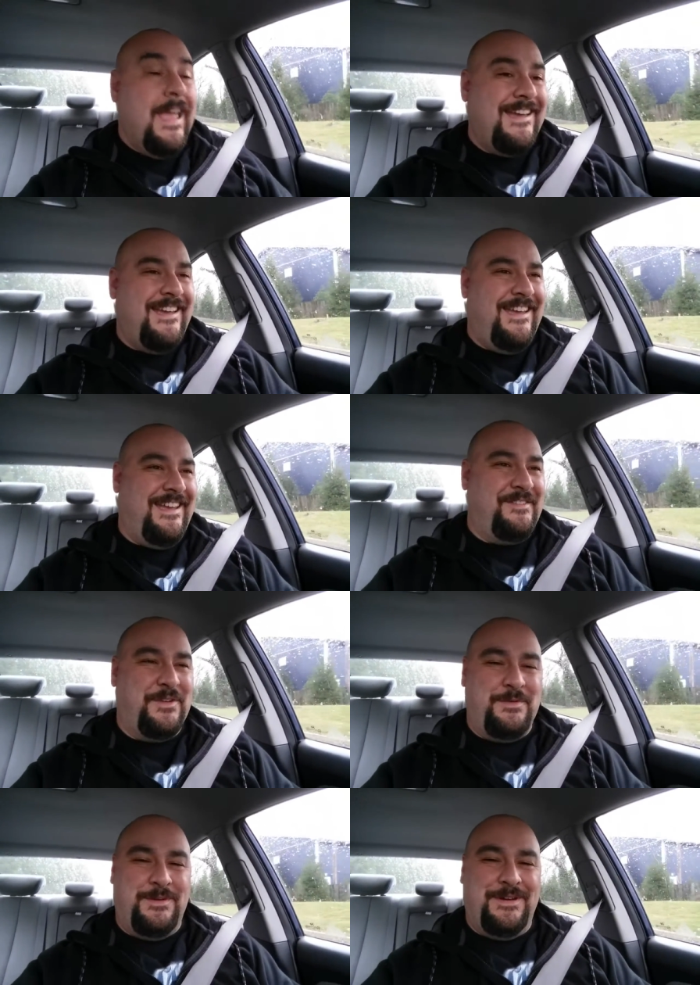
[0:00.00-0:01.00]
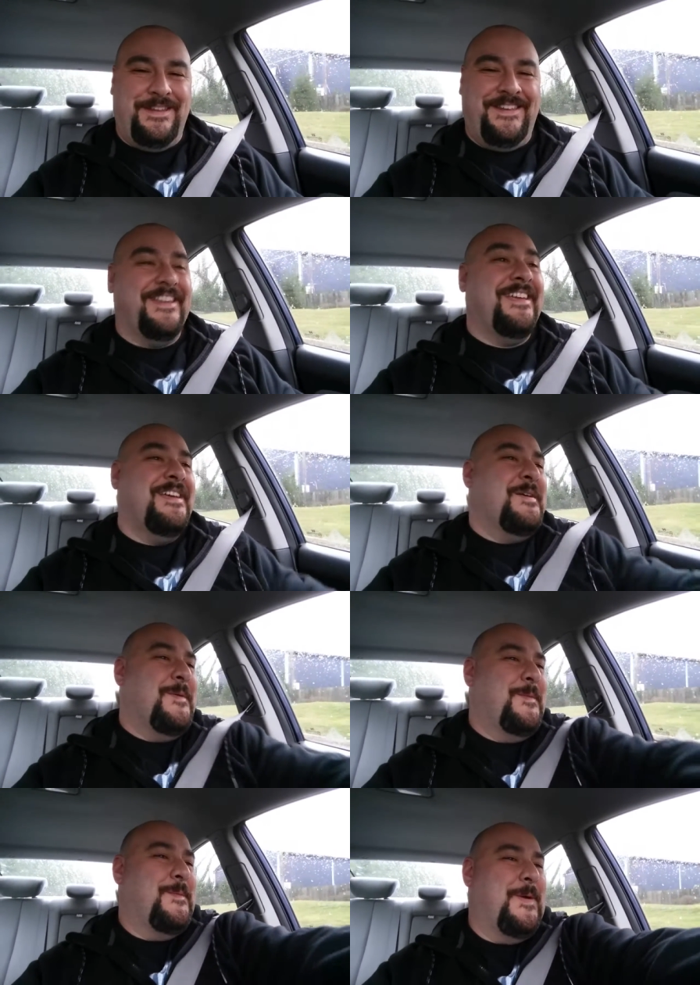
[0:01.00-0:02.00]
Hey
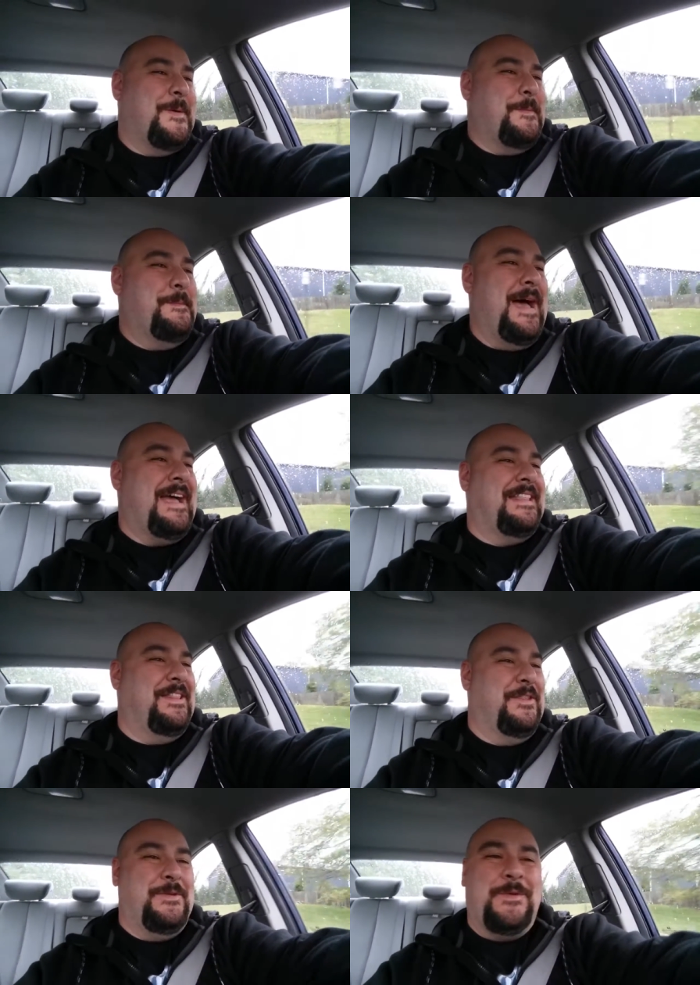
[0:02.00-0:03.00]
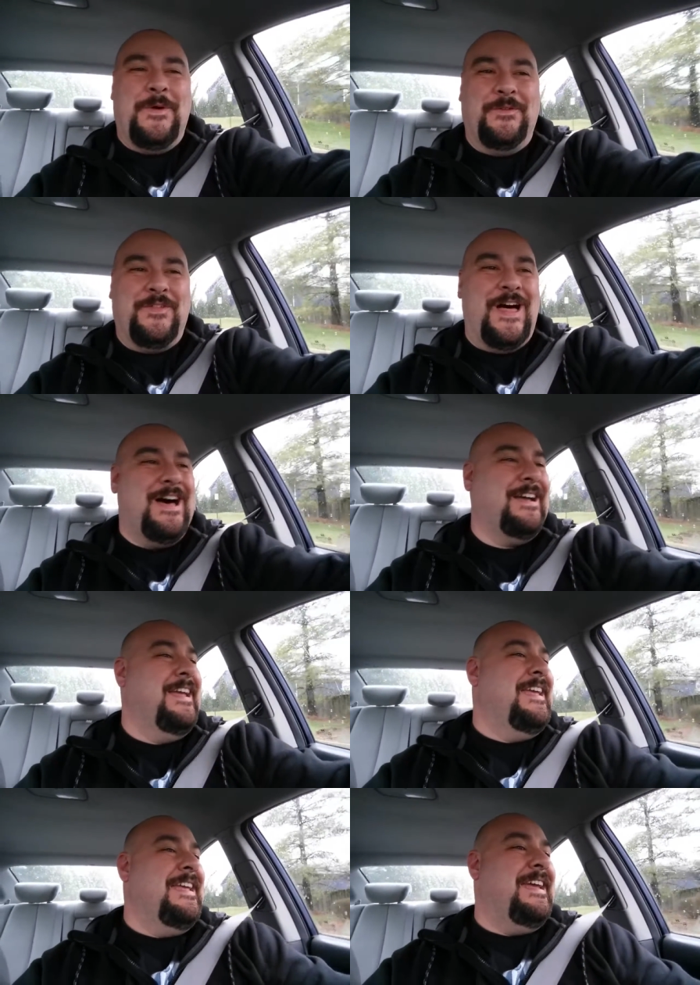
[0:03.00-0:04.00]
everyone, welcome back to the new old vlog.
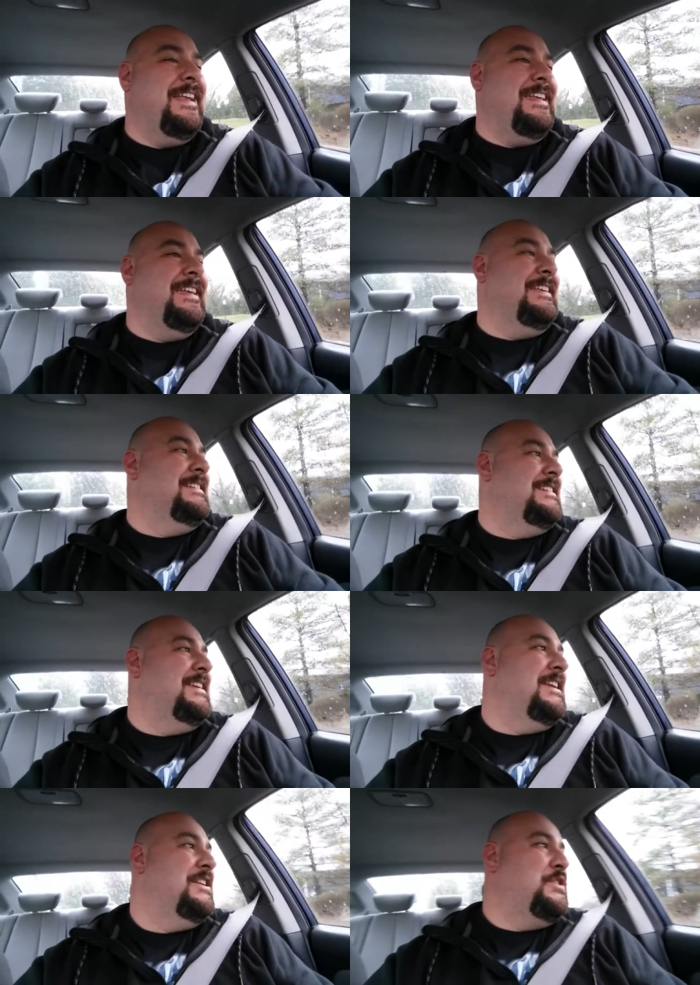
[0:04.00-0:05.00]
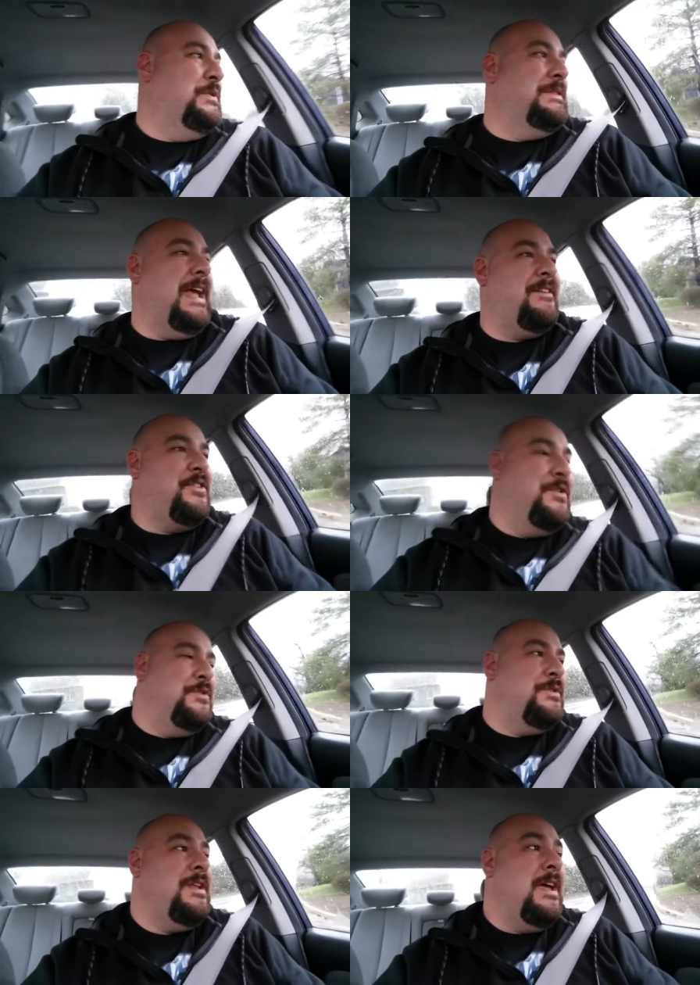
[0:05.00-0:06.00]
It is Tuesday
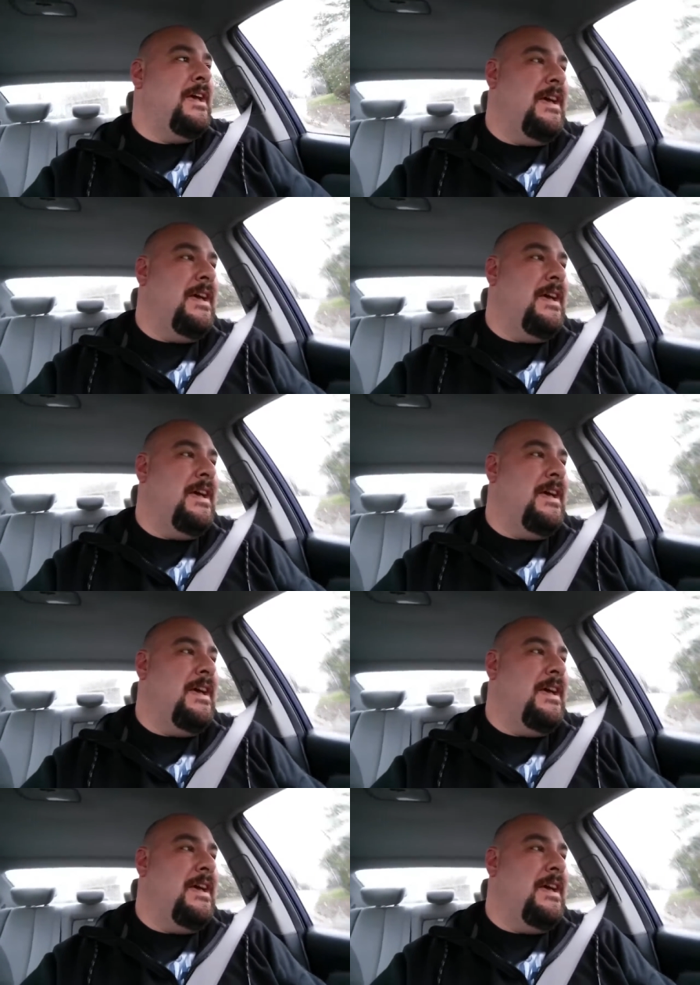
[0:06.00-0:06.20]
afternoon.